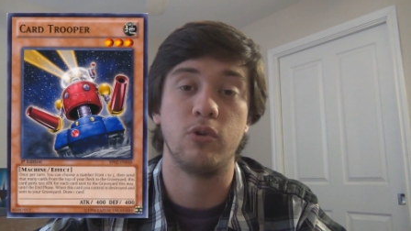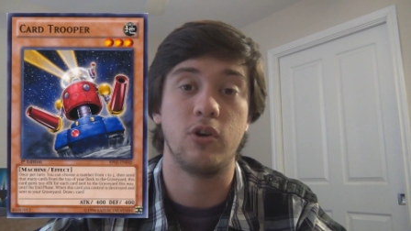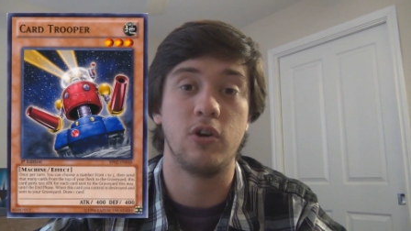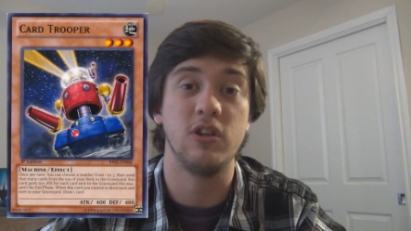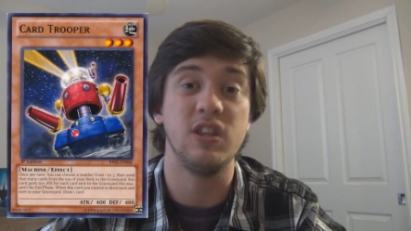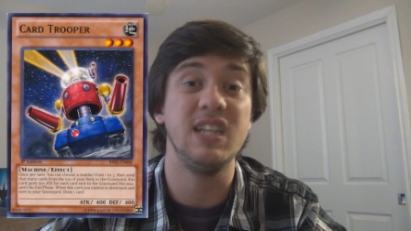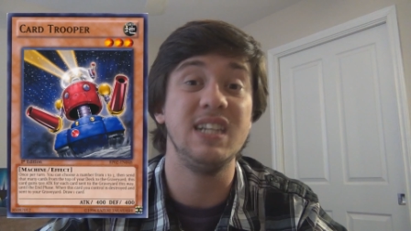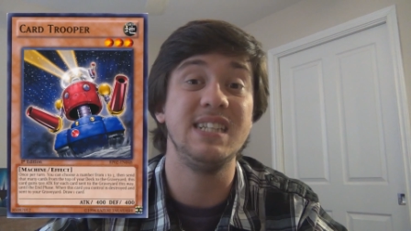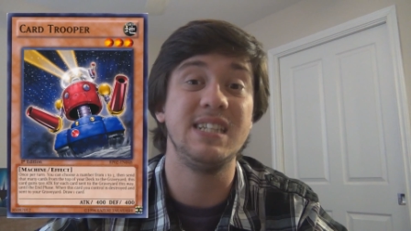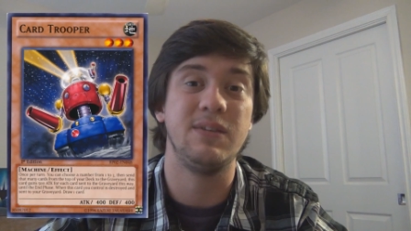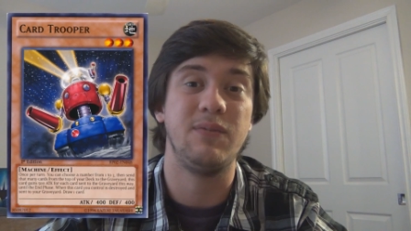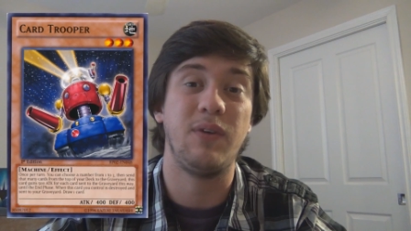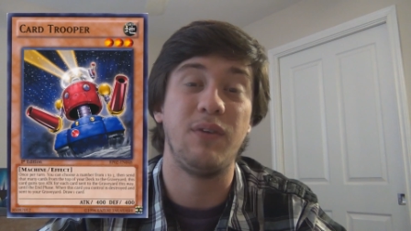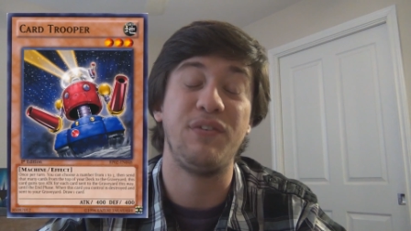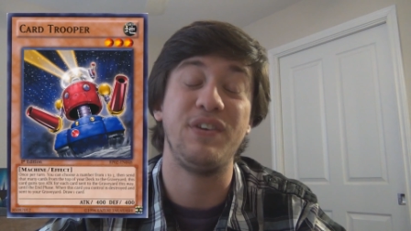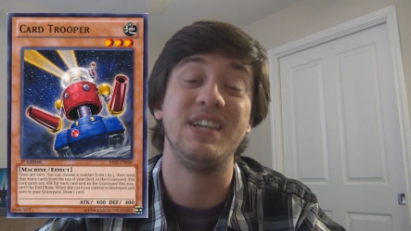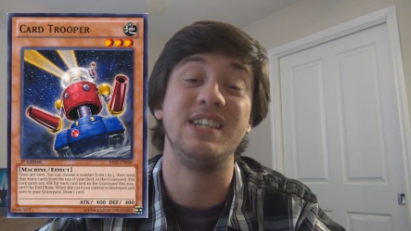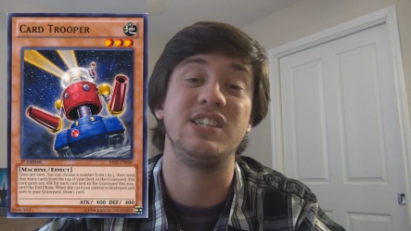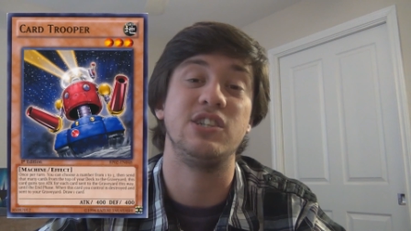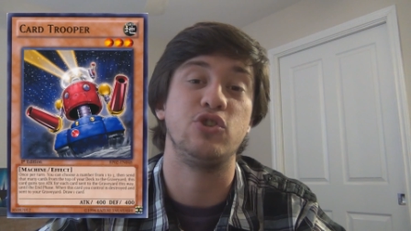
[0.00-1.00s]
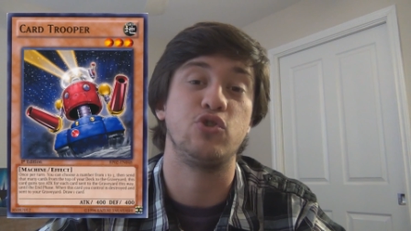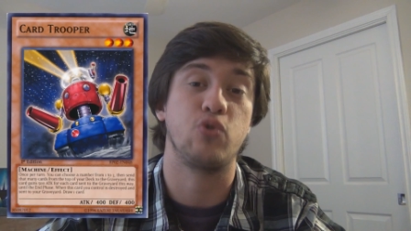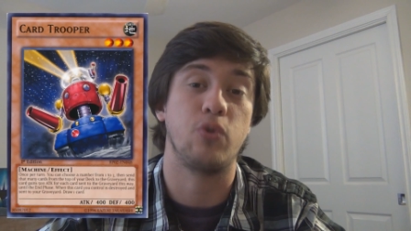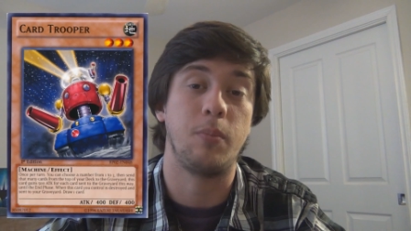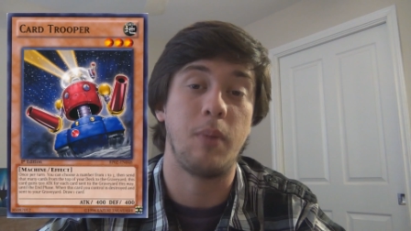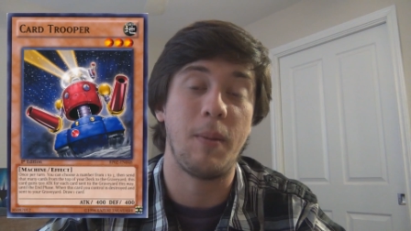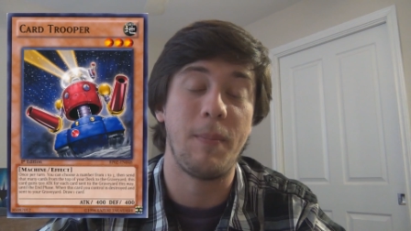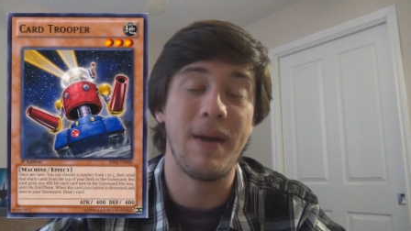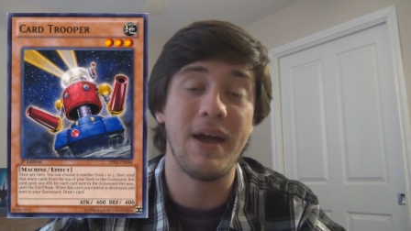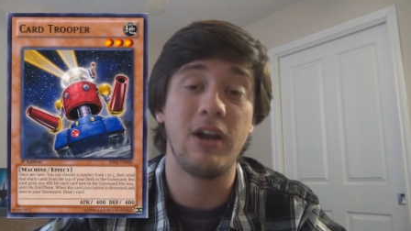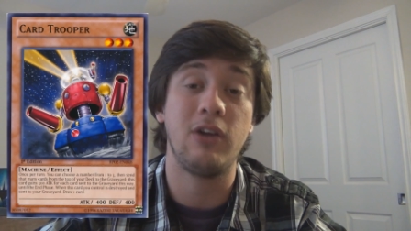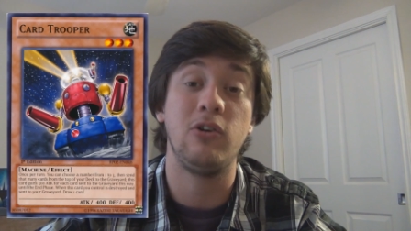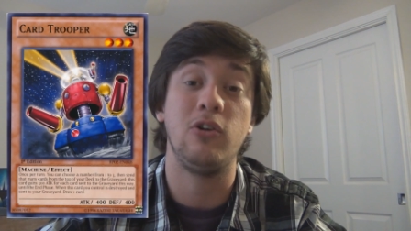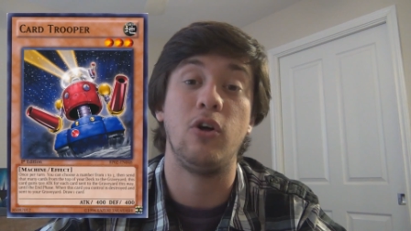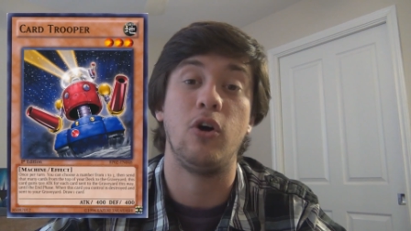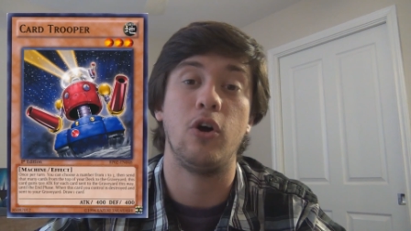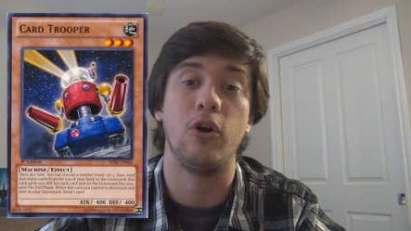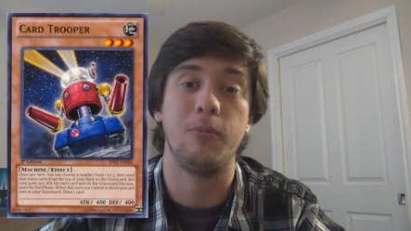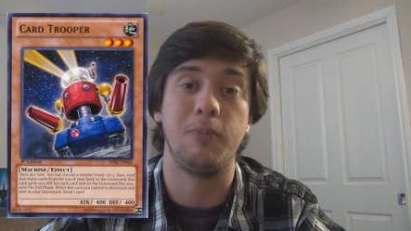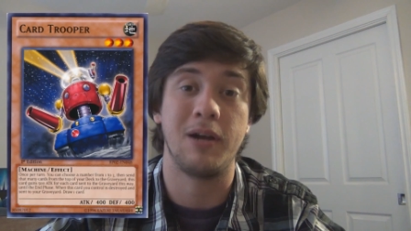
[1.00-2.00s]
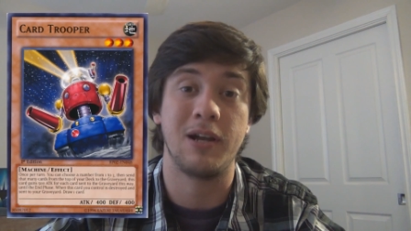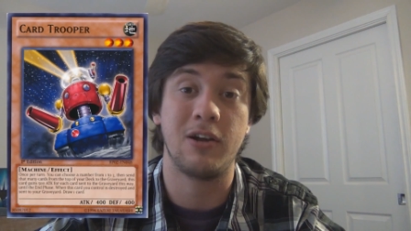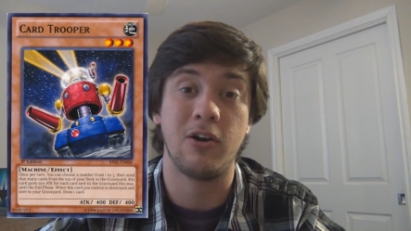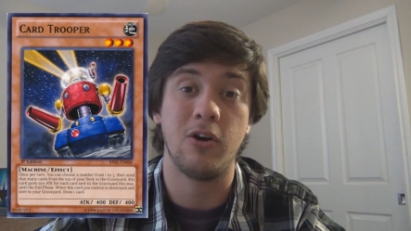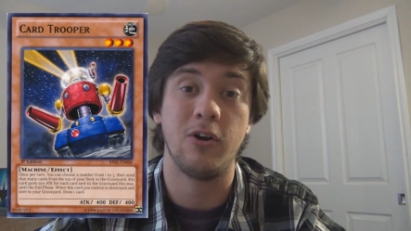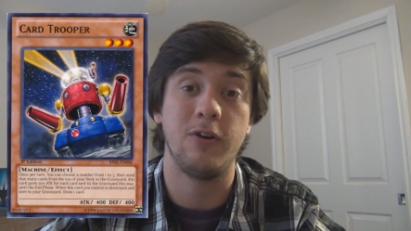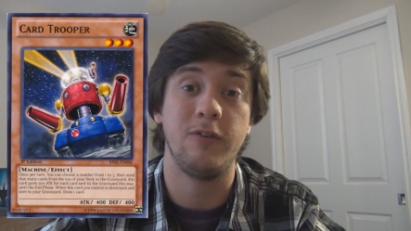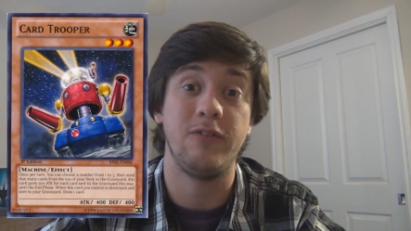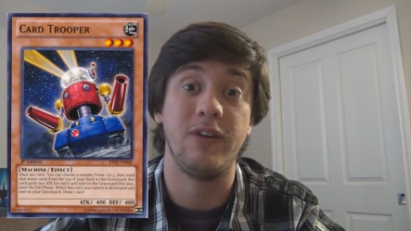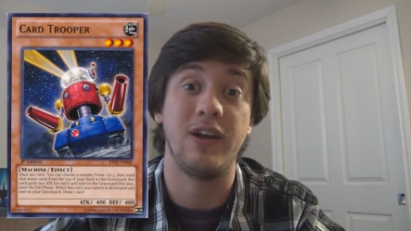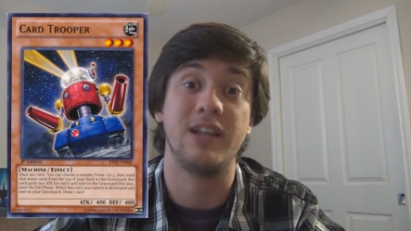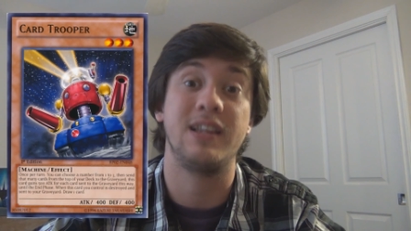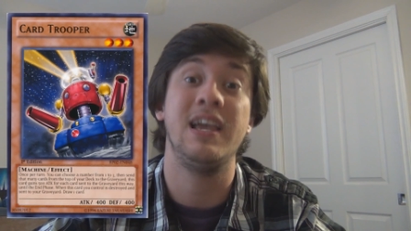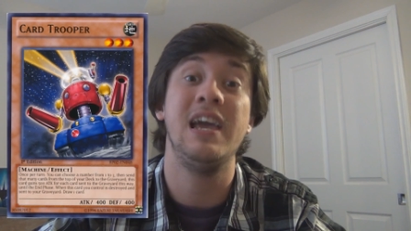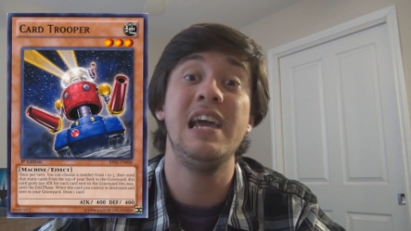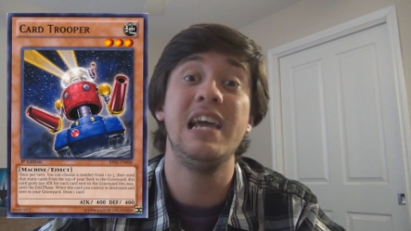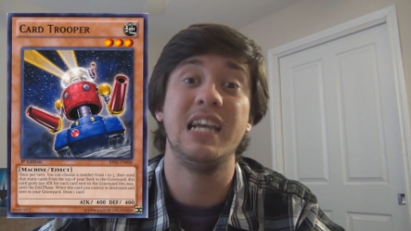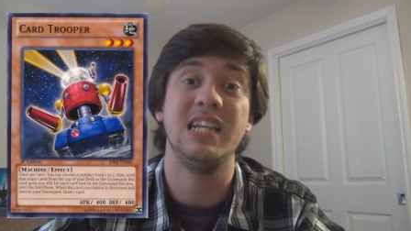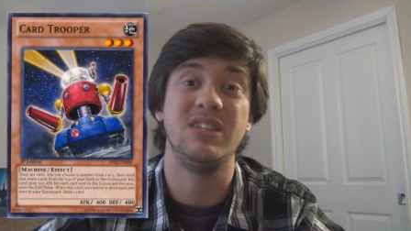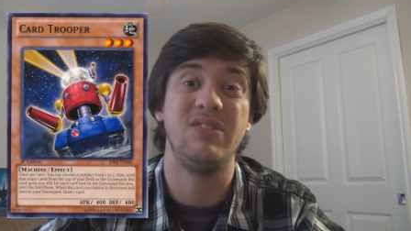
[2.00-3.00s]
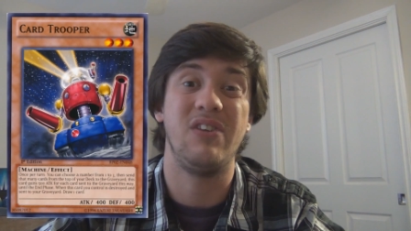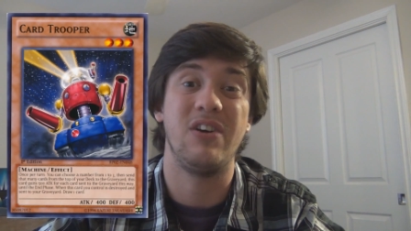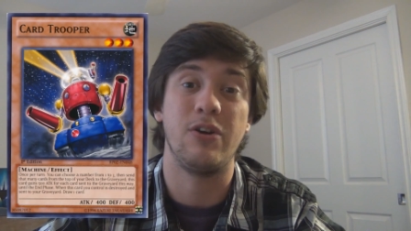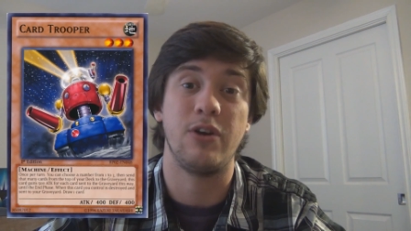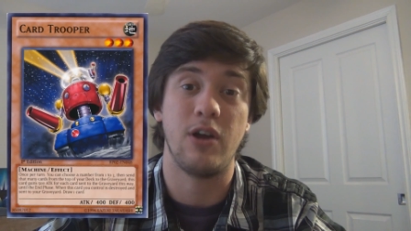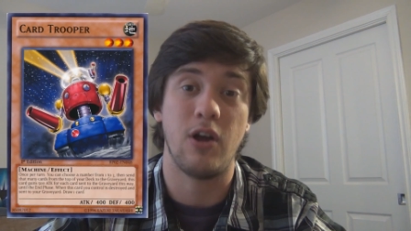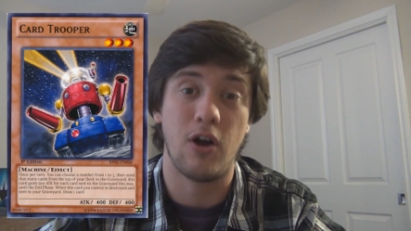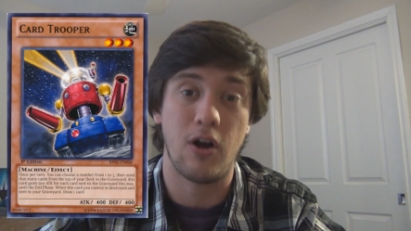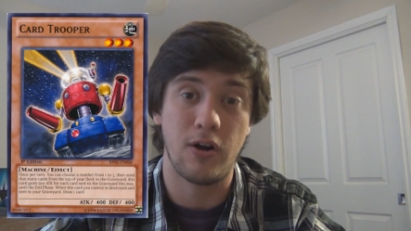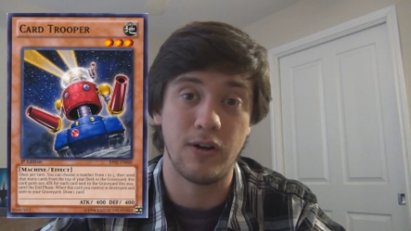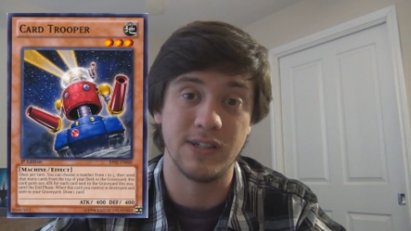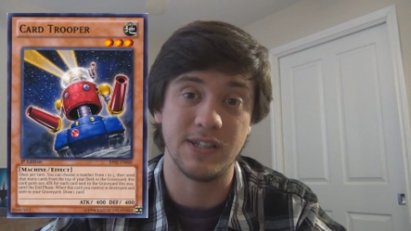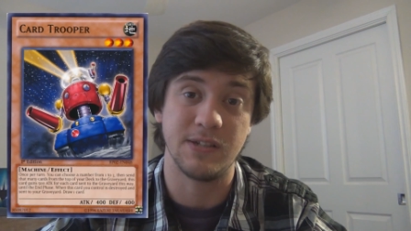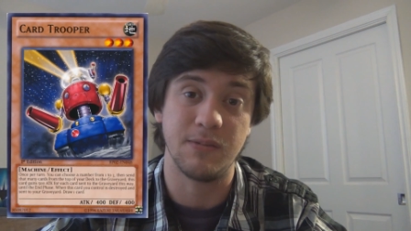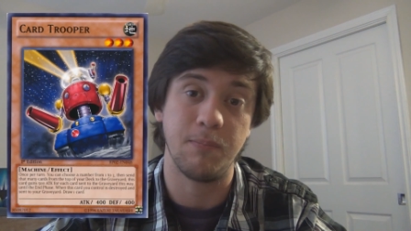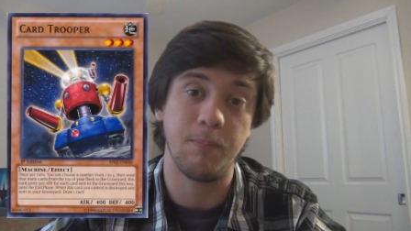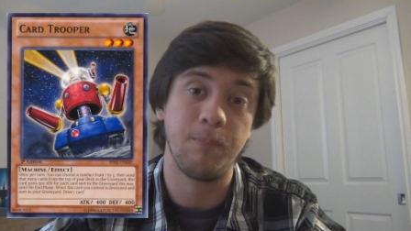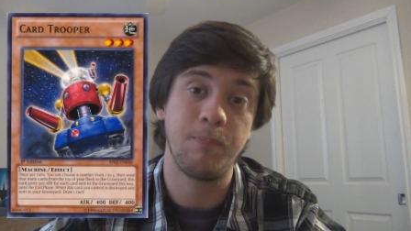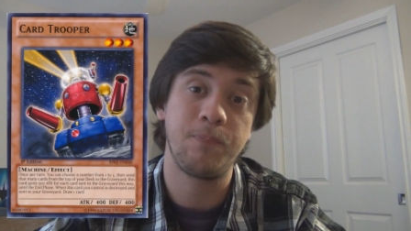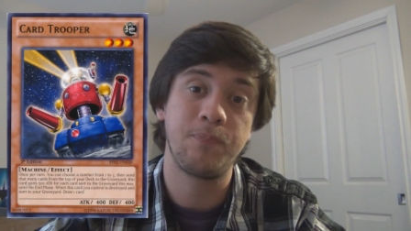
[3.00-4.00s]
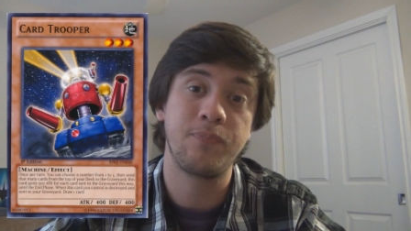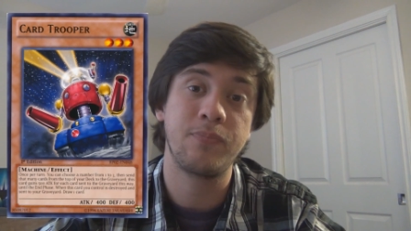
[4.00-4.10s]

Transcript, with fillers: regardless of if he's destroyed by battle or by card effect, is very awesome.